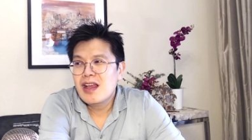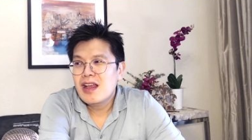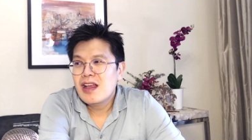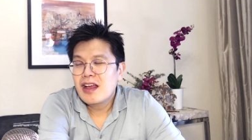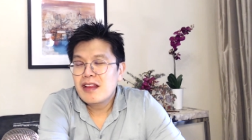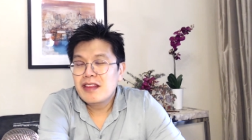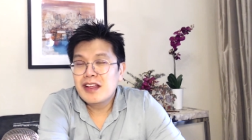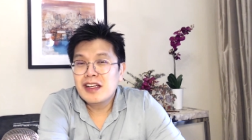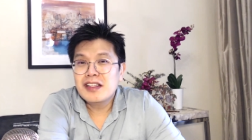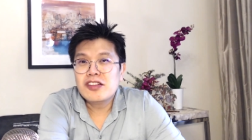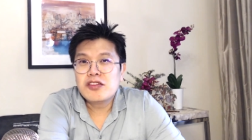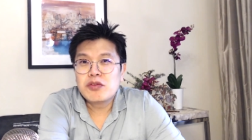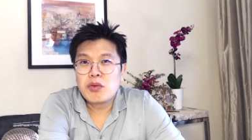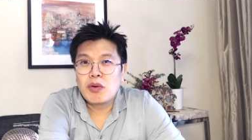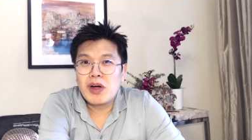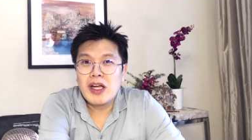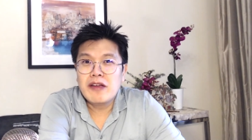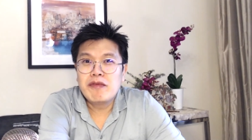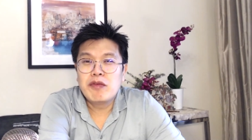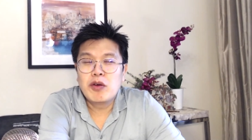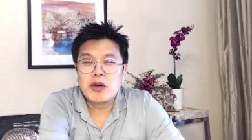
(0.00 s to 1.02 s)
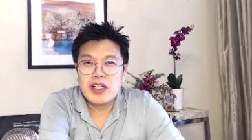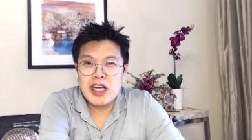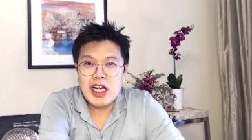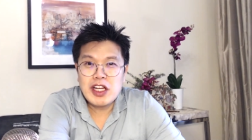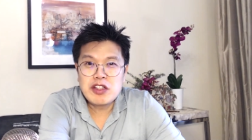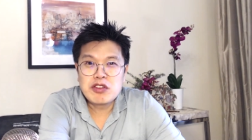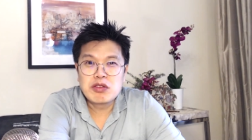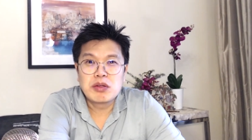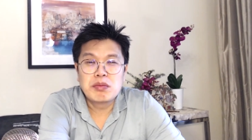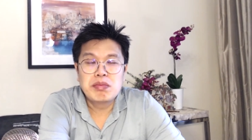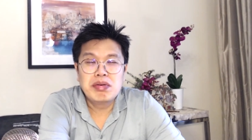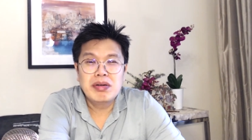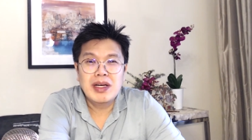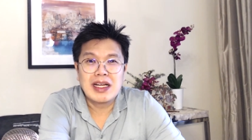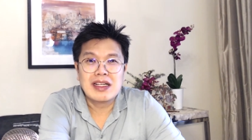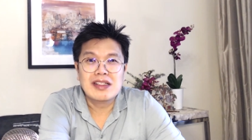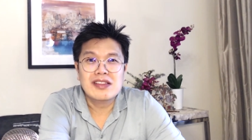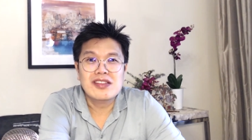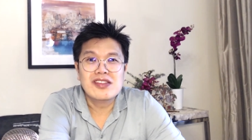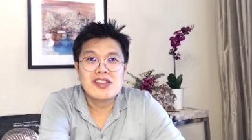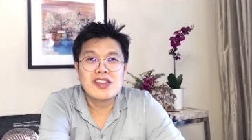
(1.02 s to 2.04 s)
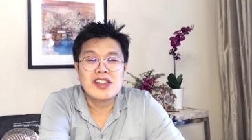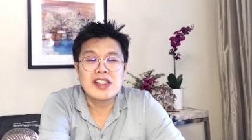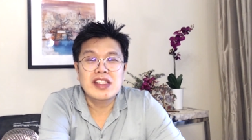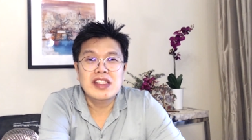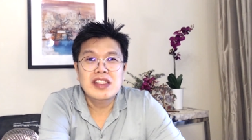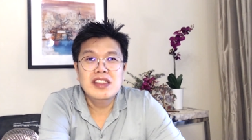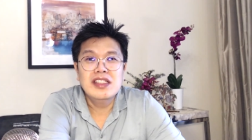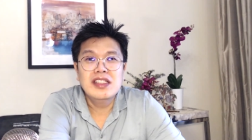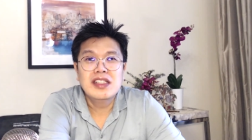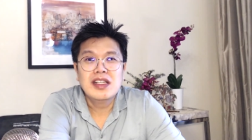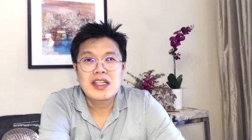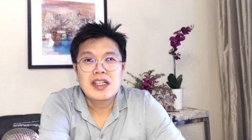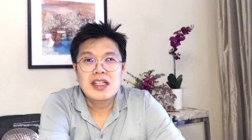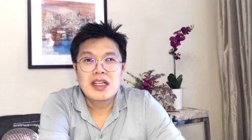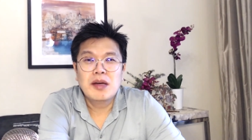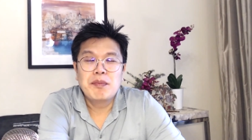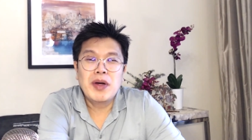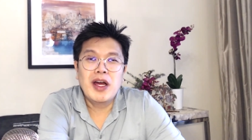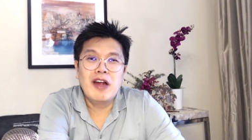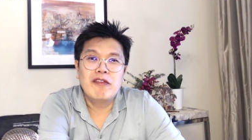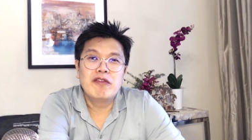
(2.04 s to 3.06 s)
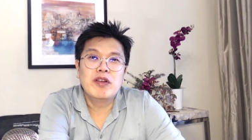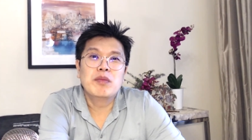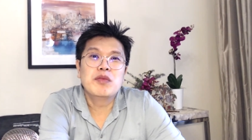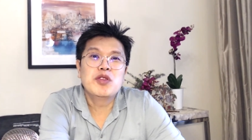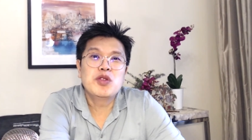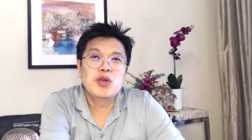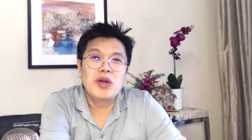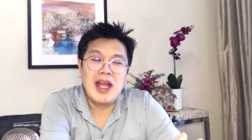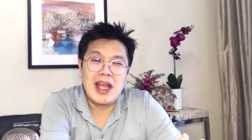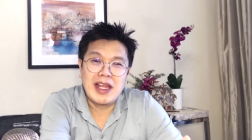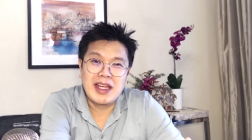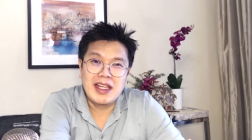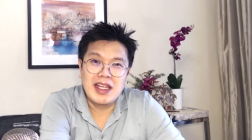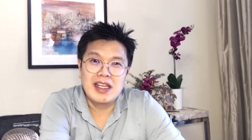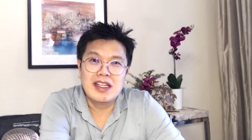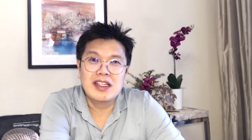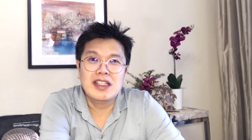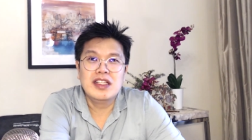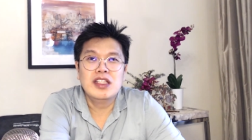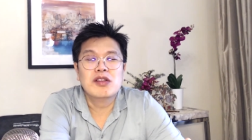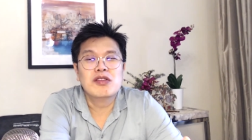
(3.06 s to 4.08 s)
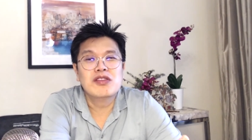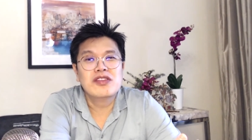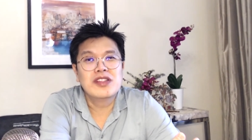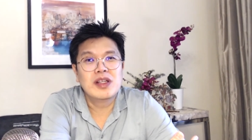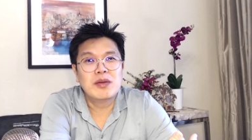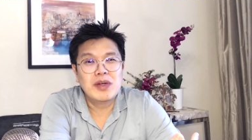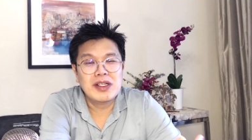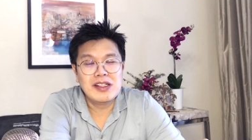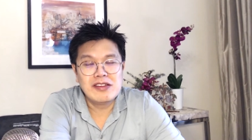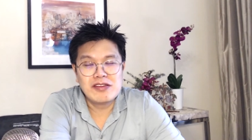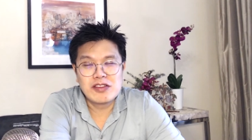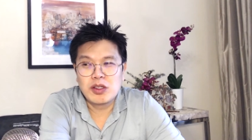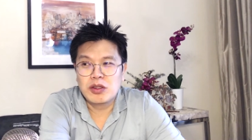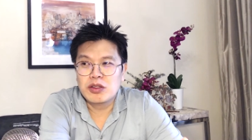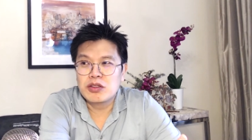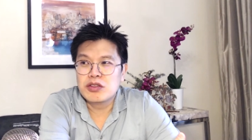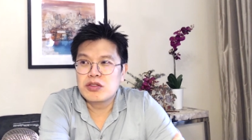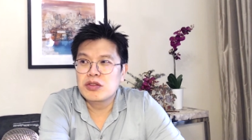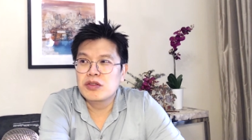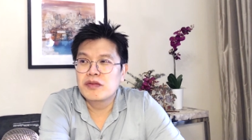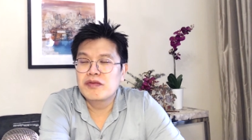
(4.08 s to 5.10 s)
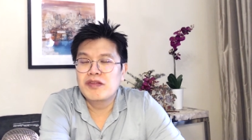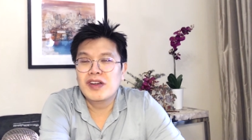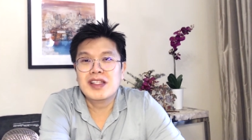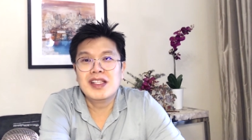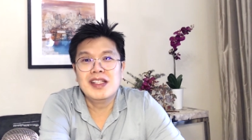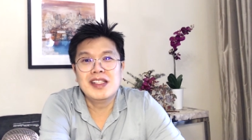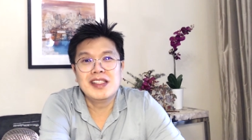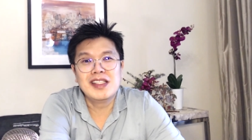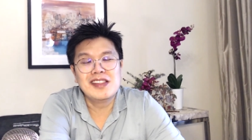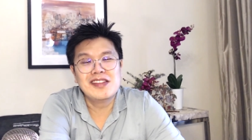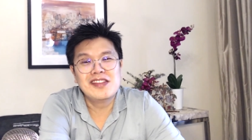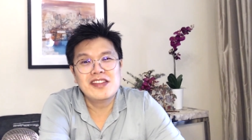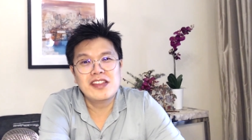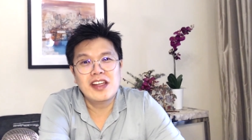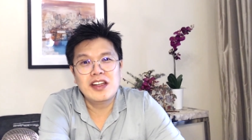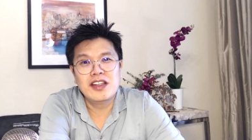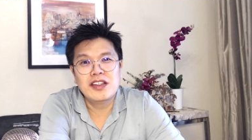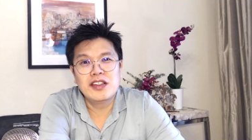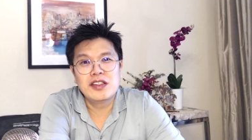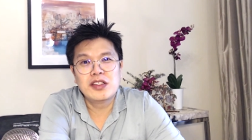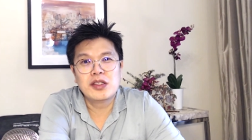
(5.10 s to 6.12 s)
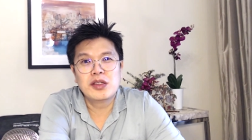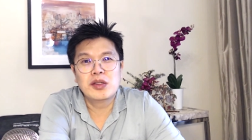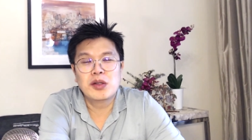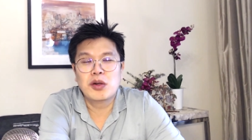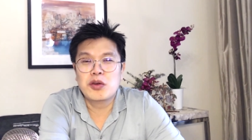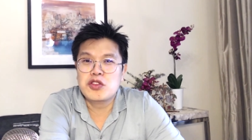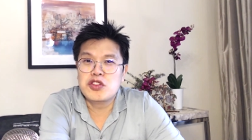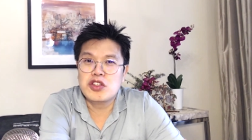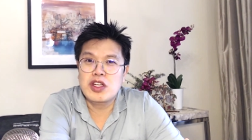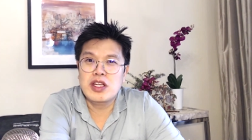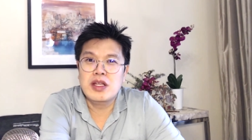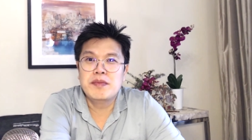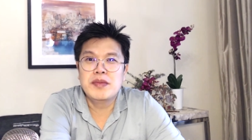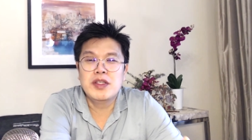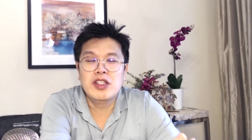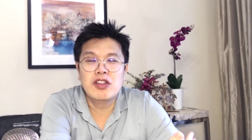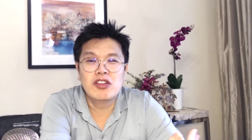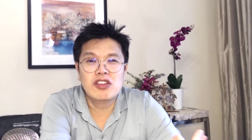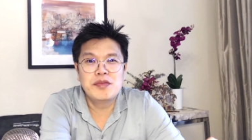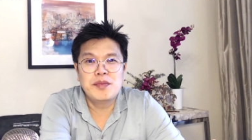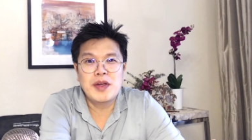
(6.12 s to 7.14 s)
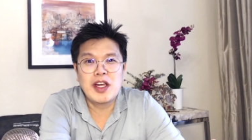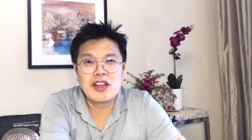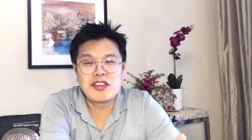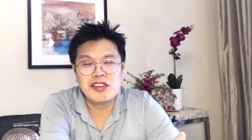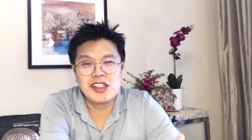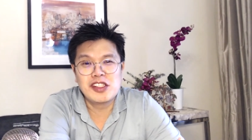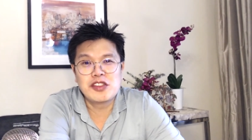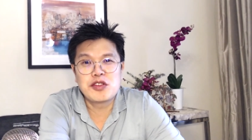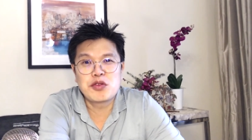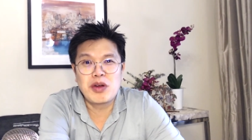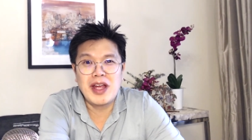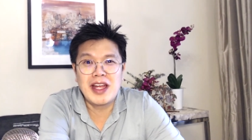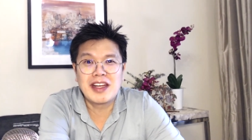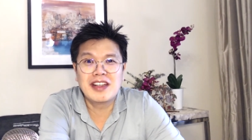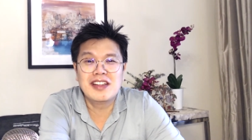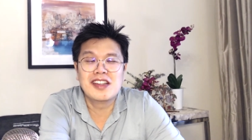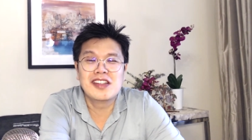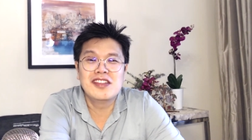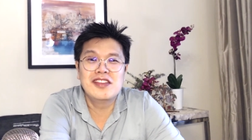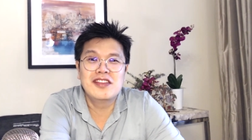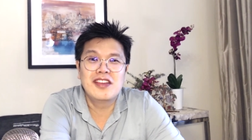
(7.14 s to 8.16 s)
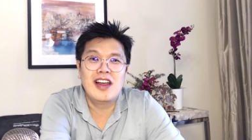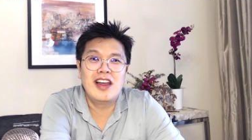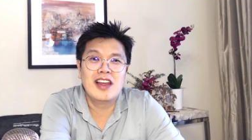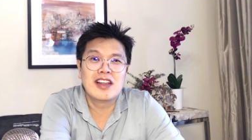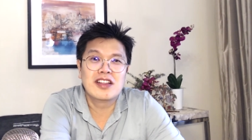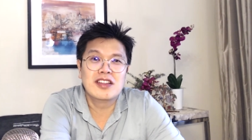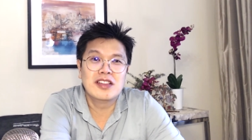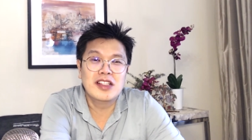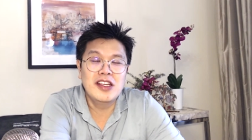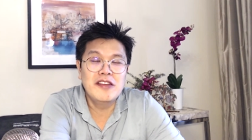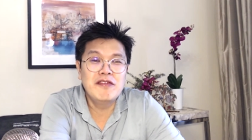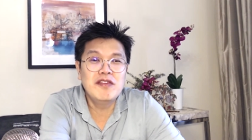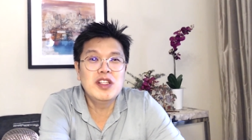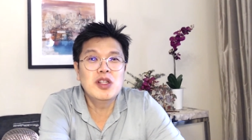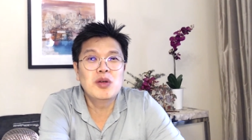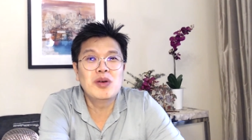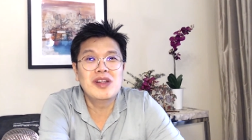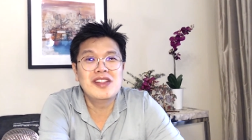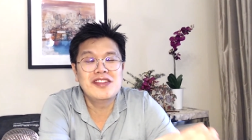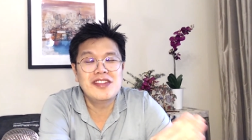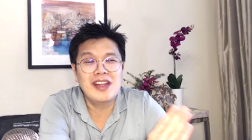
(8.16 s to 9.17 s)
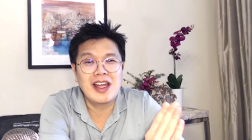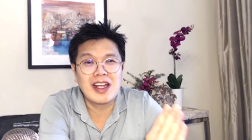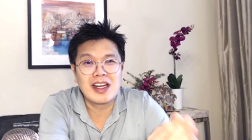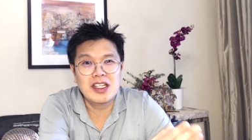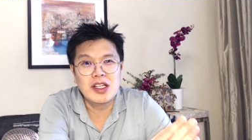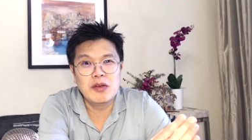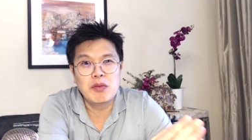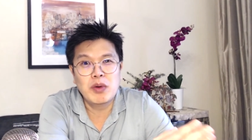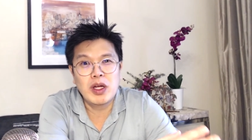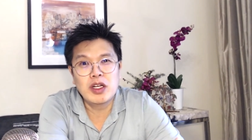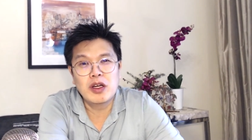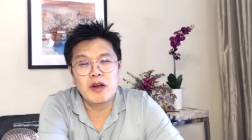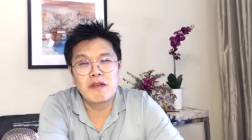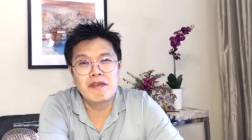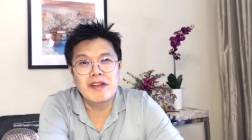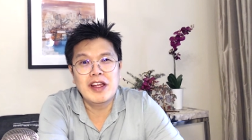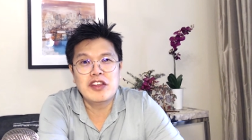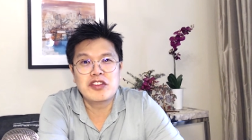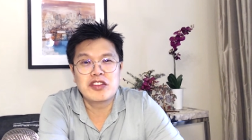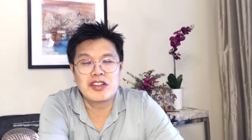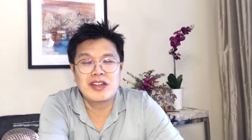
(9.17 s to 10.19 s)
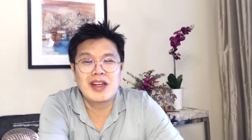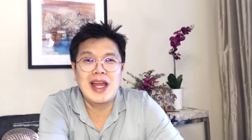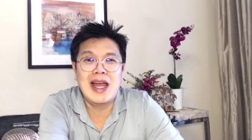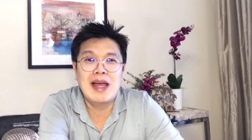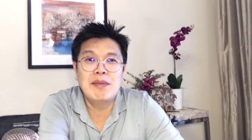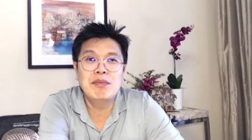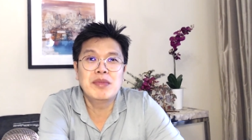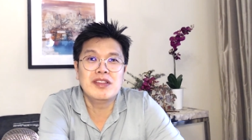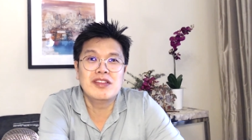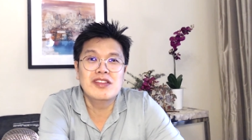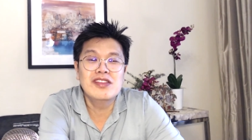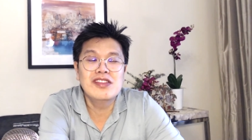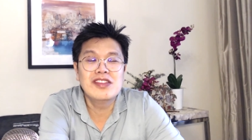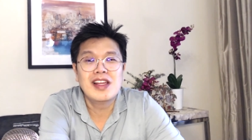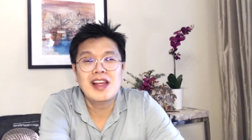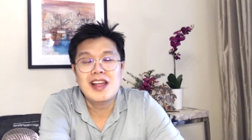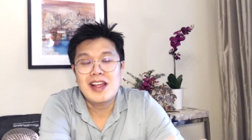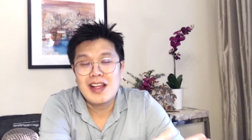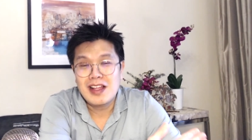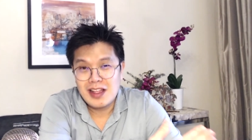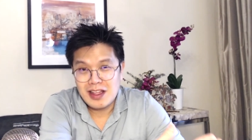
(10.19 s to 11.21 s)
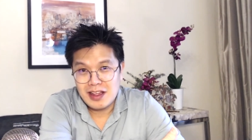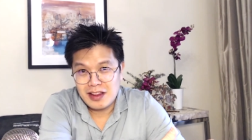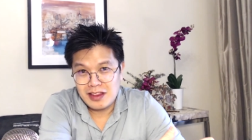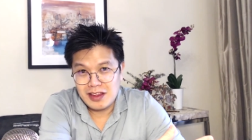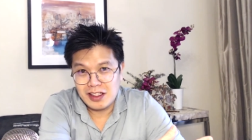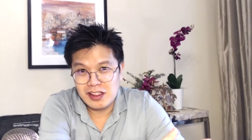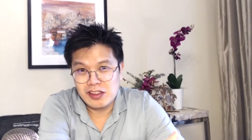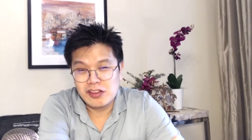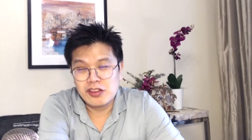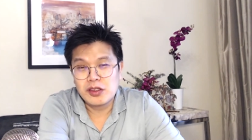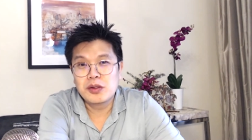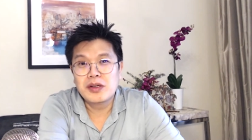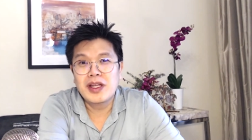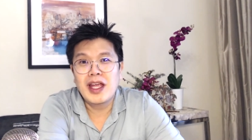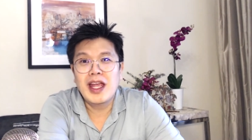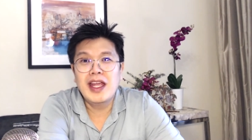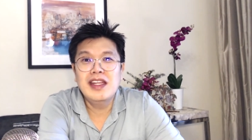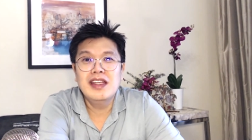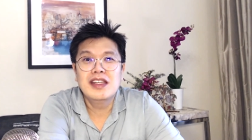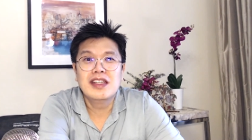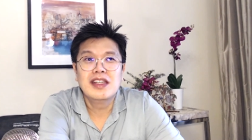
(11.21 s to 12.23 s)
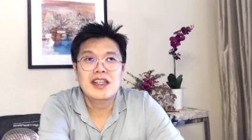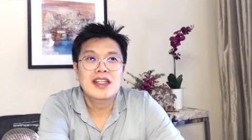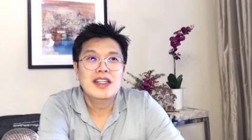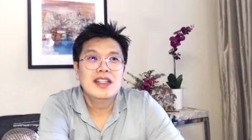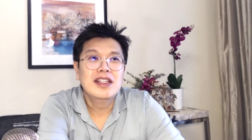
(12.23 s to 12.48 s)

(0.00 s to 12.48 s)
That is why for natural pregnancy, apart from tracking, you know, someone has gone to fertility center or GP or specialist tracking their cycle, if we know exactly when ovulation happens, that is okay.